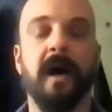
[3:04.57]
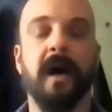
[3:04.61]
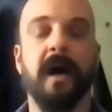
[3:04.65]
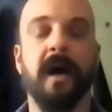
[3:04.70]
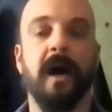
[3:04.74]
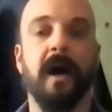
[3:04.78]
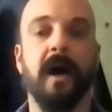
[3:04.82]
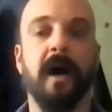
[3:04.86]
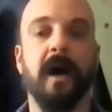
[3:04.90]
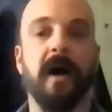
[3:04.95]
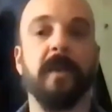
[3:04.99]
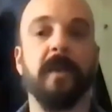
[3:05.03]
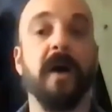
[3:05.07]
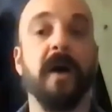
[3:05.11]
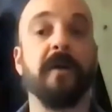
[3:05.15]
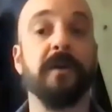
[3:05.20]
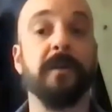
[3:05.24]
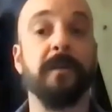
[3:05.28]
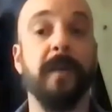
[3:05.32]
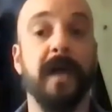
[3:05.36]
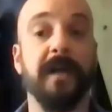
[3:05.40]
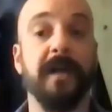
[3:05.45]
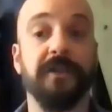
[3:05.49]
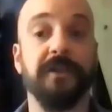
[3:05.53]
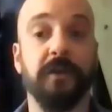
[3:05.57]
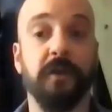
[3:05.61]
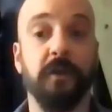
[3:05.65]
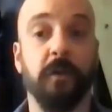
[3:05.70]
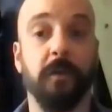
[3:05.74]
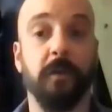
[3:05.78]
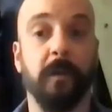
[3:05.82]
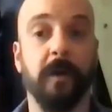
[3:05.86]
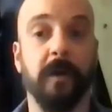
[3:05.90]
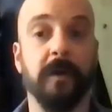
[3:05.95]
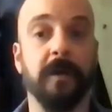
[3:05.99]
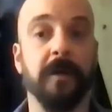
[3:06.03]
other
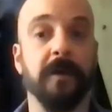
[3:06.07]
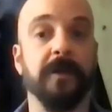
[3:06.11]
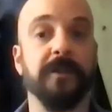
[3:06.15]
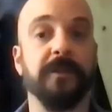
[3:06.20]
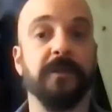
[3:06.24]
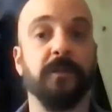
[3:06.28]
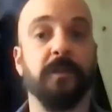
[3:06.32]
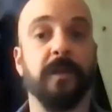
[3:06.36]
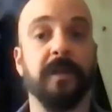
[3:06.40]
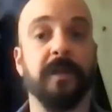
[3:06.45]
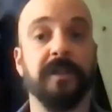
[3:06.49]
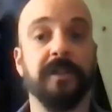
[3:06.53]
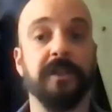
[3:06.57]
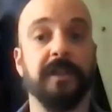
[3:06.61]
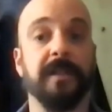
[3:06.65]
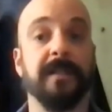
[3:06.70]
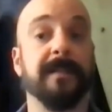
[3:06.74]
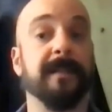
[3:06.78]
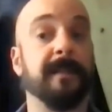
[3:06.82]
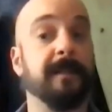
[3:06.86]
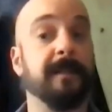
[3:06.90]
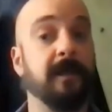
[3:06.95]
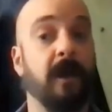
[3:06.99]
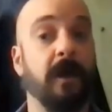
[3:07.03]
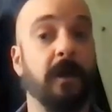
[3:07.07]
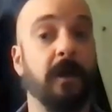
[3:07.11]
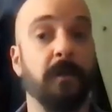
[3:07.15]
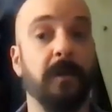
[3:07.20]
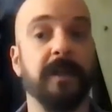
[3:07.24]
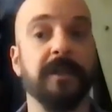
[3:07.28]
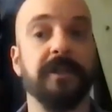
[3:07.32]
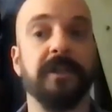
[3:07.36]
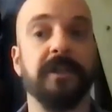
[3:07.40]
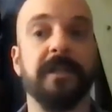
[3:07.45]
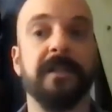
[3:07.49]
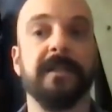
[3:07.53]
magical workers, witches and
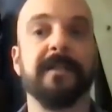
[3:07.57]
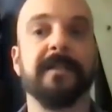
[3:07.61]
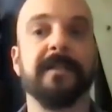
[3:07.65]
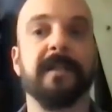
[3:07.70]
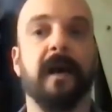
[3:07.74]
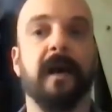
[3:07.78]
non-witches,